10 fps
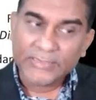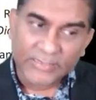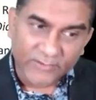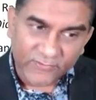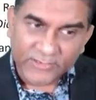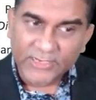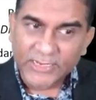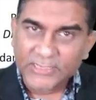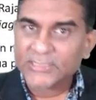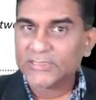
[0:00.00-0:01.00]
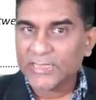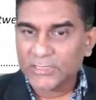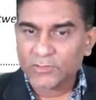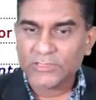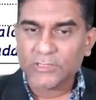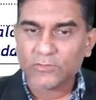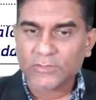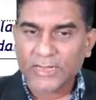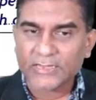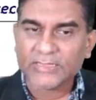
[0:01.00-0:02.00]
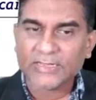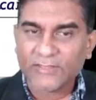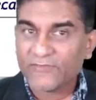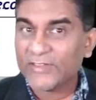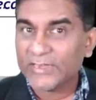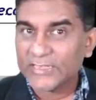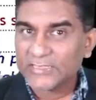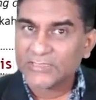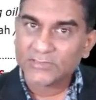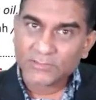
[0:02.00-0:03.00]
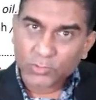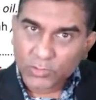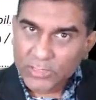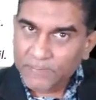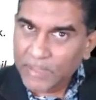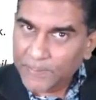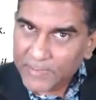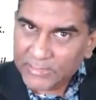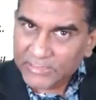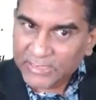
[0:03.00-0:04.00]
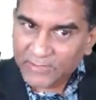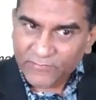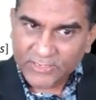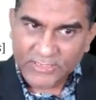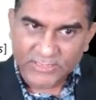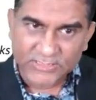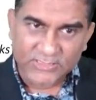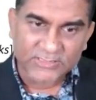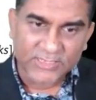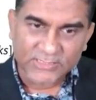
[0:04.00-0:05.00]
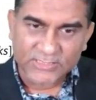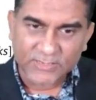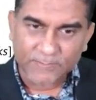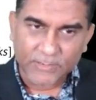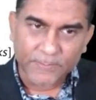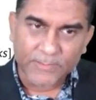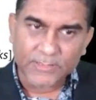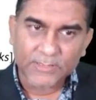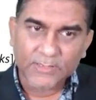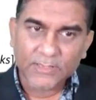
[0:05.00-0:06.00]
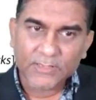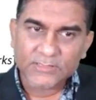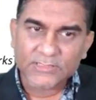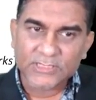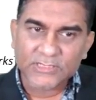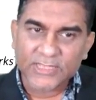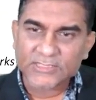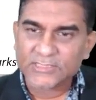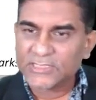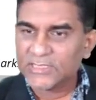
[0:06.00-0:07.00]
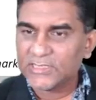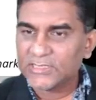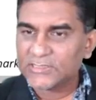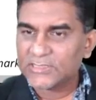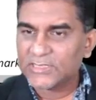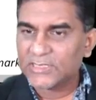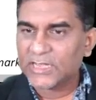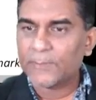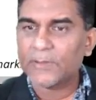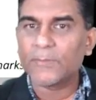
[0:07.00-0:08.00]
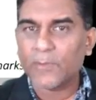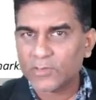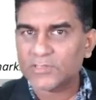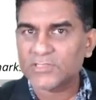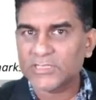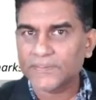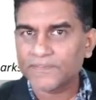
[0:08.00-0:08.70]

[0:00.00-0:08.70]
If need, then you need to write the definition. To remember the definition, just remember C dash C, C double bond C.